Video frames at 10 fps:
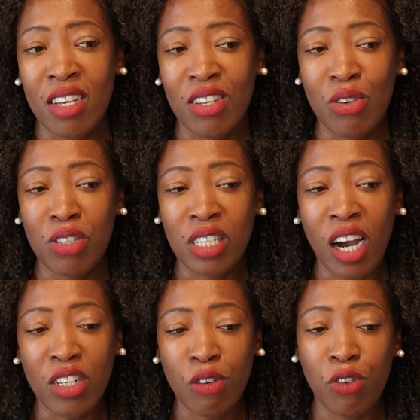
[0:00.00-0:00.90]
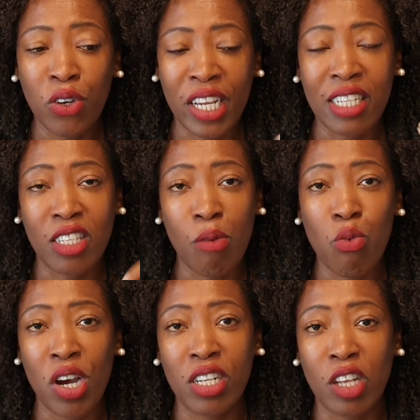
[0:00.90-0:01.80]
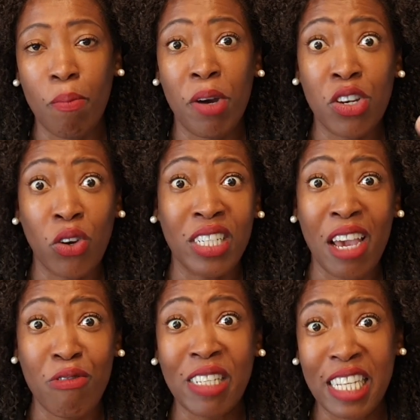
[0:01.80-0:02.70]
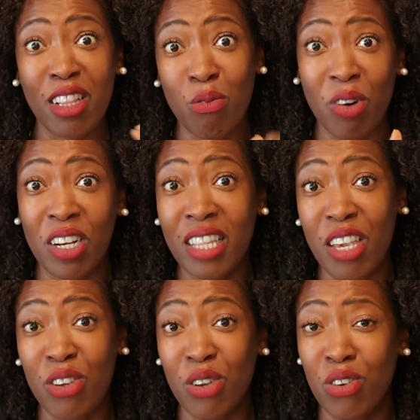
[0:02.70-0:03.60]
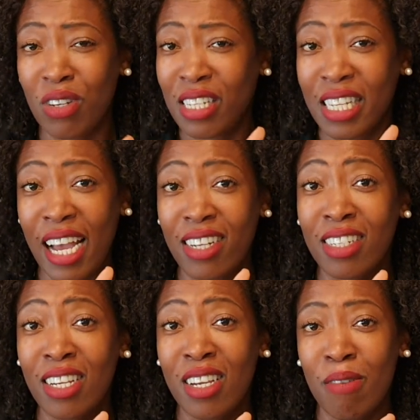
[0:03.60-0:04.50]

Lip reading: You start off looking some words up, but not every single word that you don't understand,